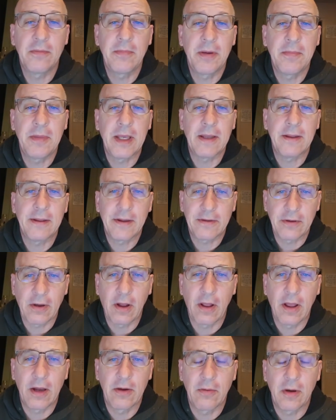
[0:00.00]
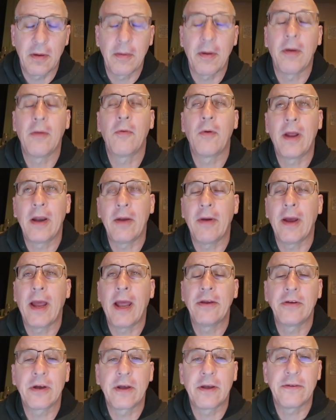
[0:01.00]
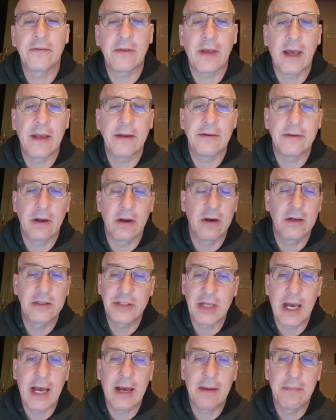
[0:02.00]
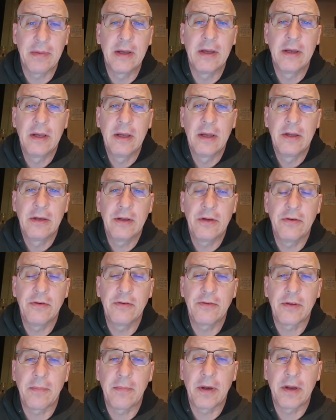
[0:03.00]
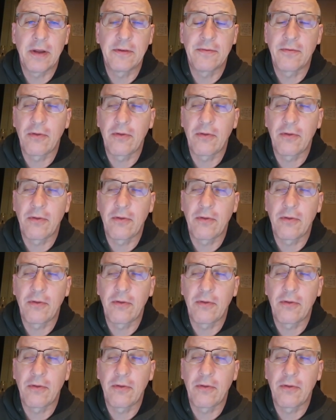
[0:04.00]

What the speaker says: me. That's all I had to worry about. Well, anyway, I took a job to do somebody's